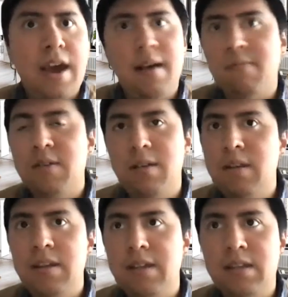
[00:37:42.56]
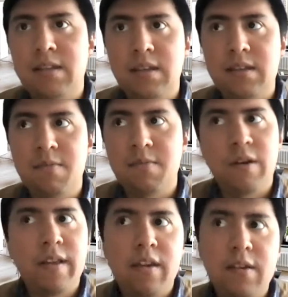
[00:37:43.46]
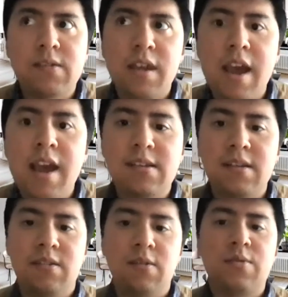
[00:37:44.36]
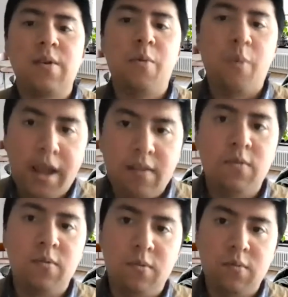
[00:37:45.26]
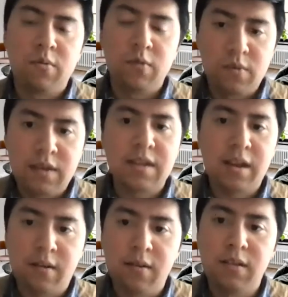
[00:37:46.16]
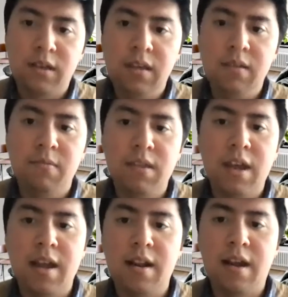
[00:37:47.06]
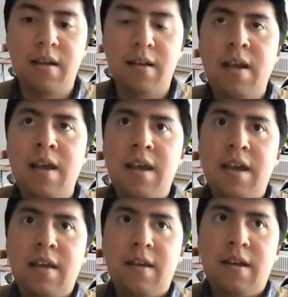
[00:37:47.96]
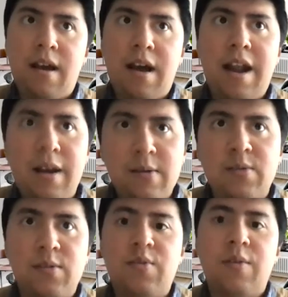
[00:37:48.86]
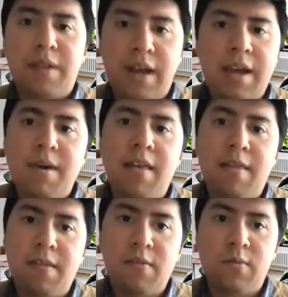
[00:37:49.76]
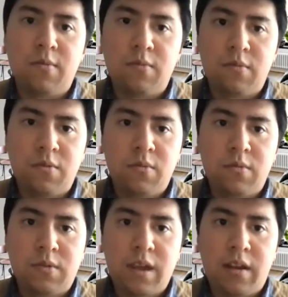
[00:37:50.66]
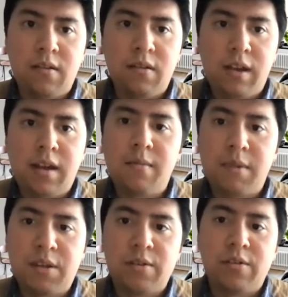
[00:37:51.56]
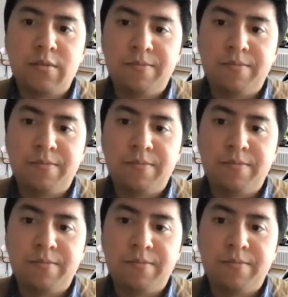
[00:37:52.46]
so it's more than just AI. It's also a way to see psychology that allows us to apply math to psychological measures.